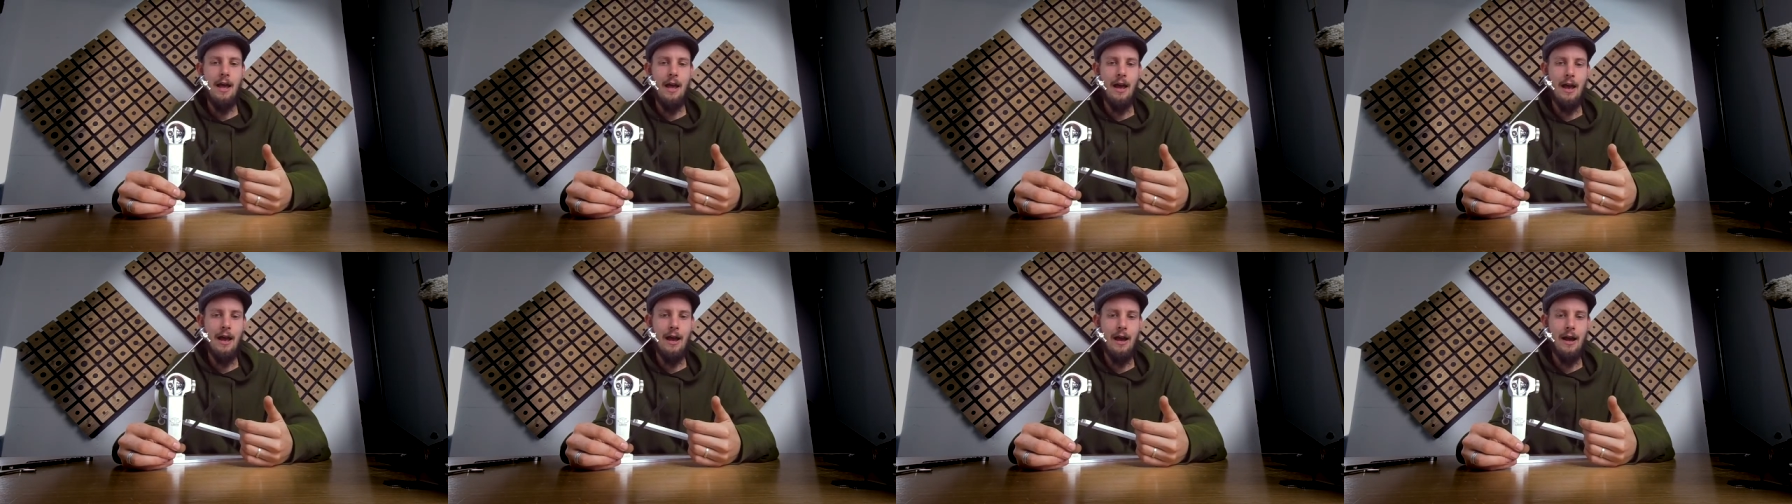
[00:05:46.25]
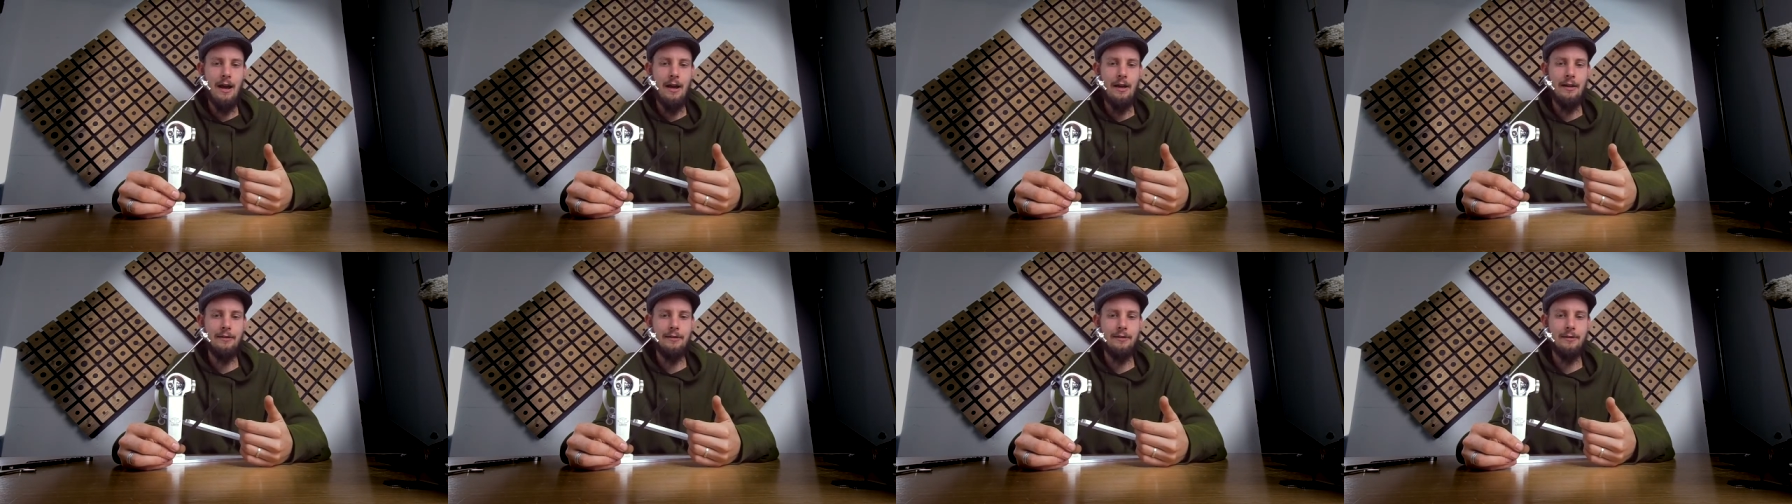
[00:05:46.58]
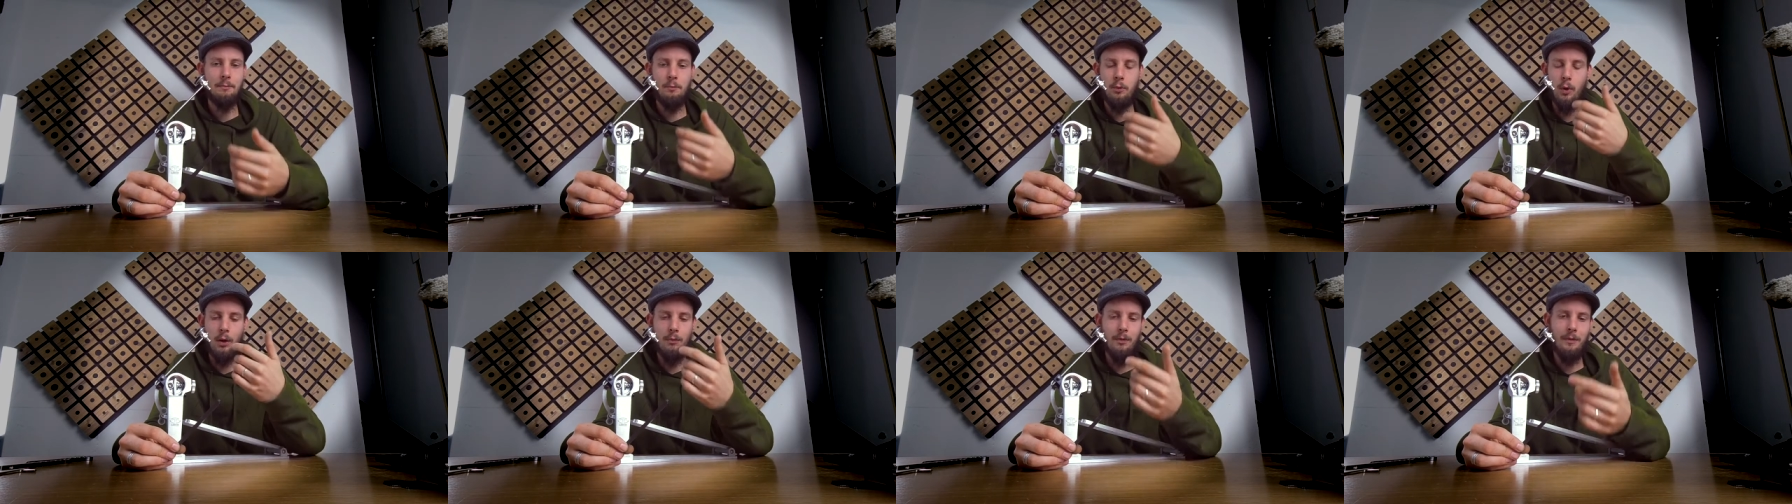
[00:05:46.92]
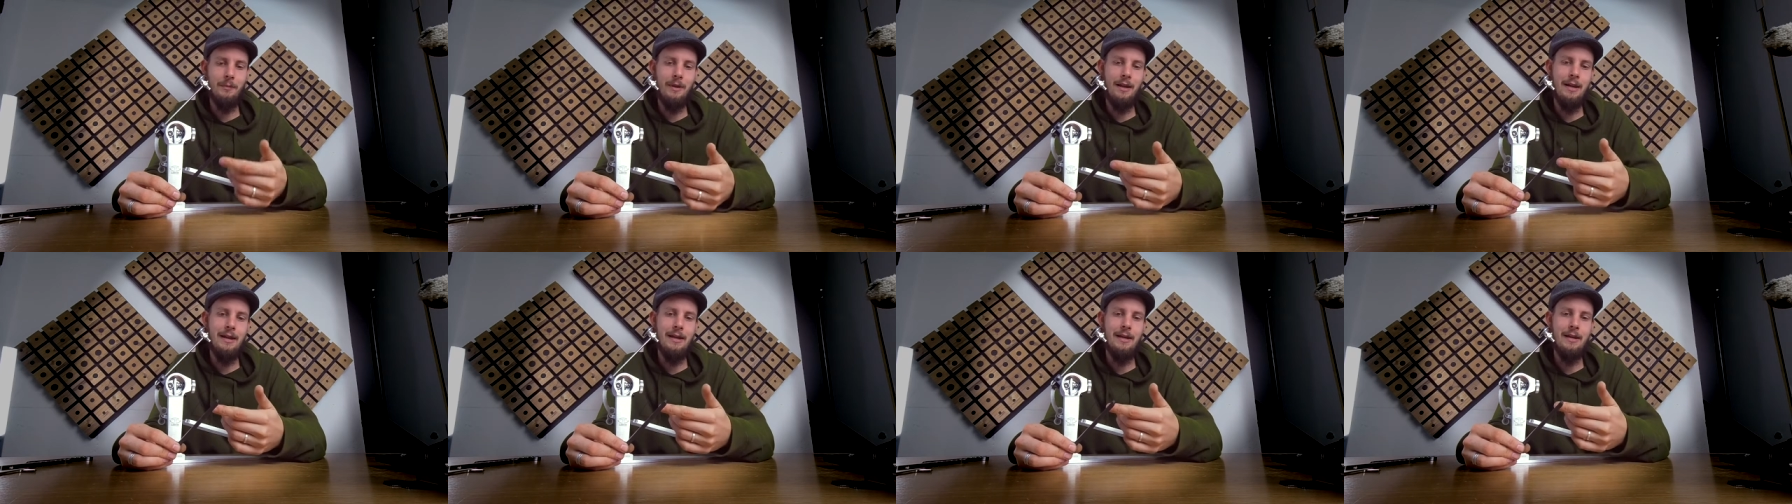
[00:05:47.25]
And the
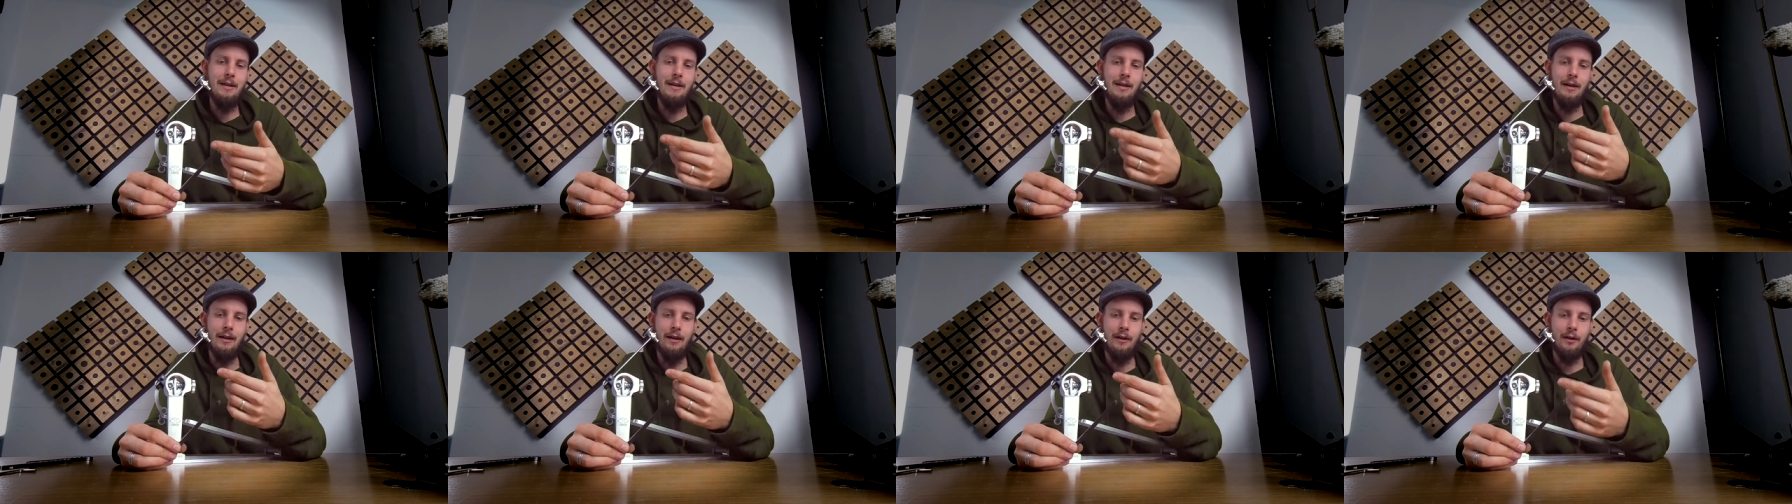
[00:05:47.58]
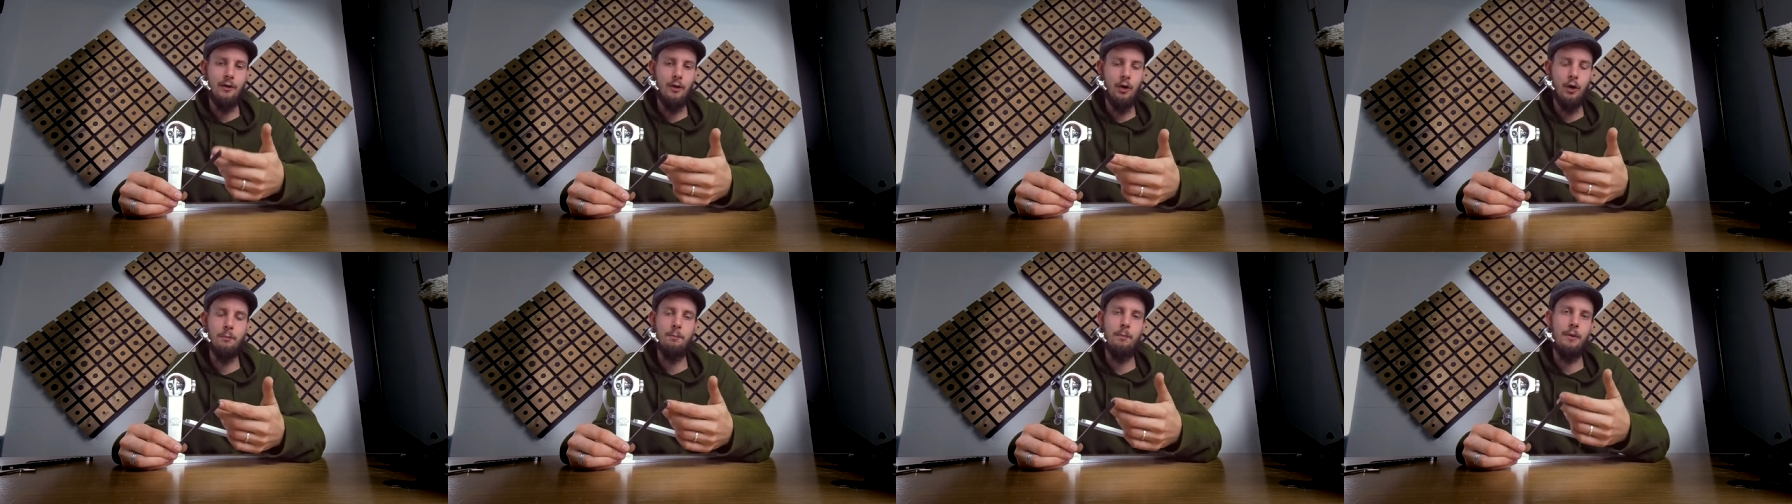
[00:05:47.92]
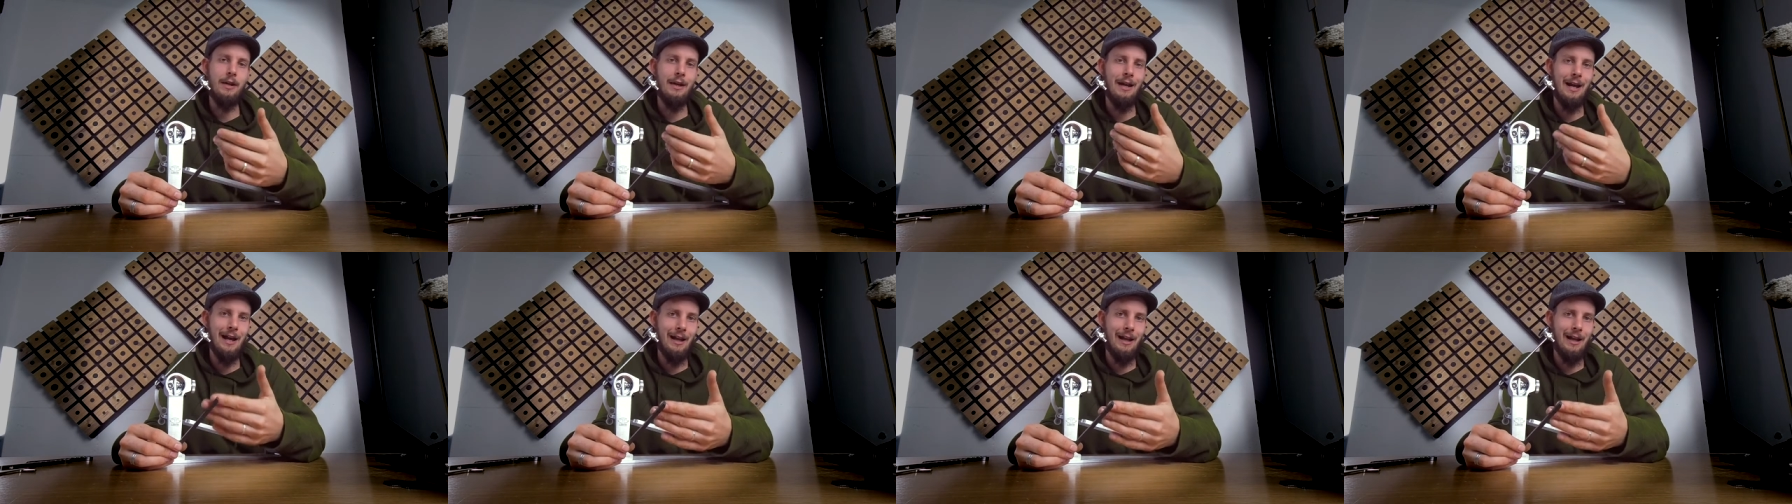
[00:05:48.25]
problem here could be,